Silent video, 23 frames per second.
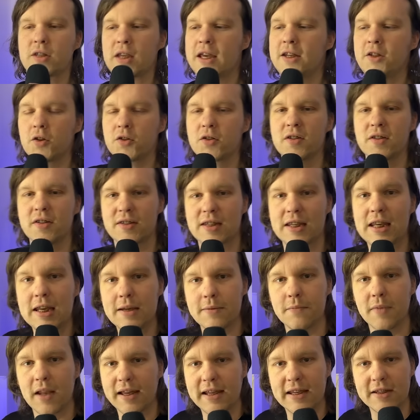it doesn't seem
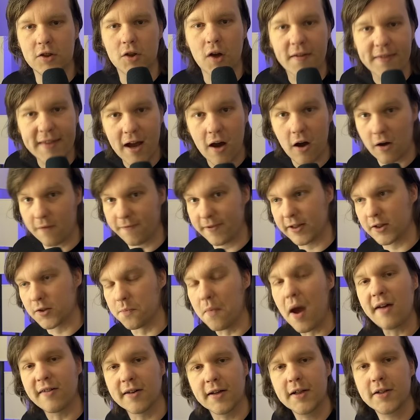like it's got that off its
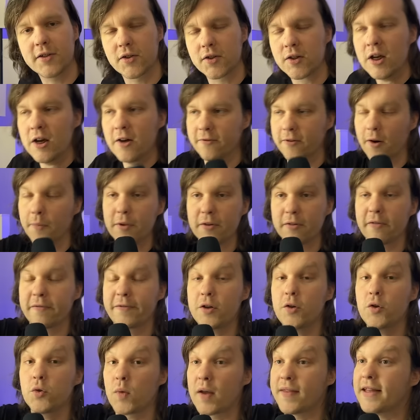merits. From the
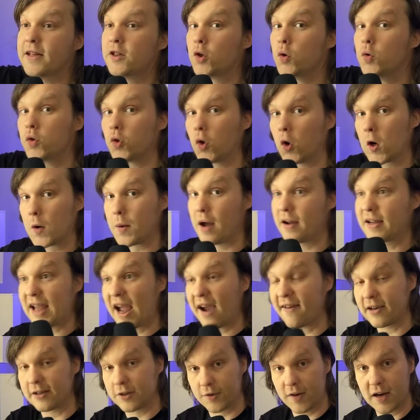reviews when they do talk about
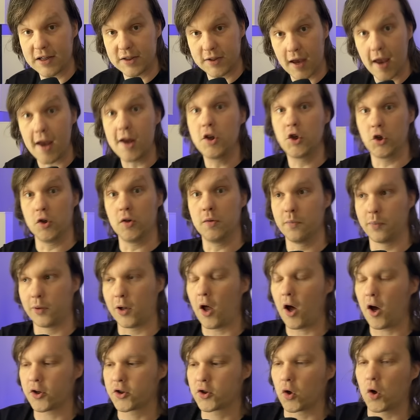characterization,
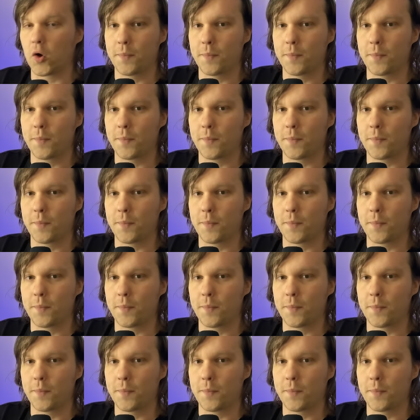plot, or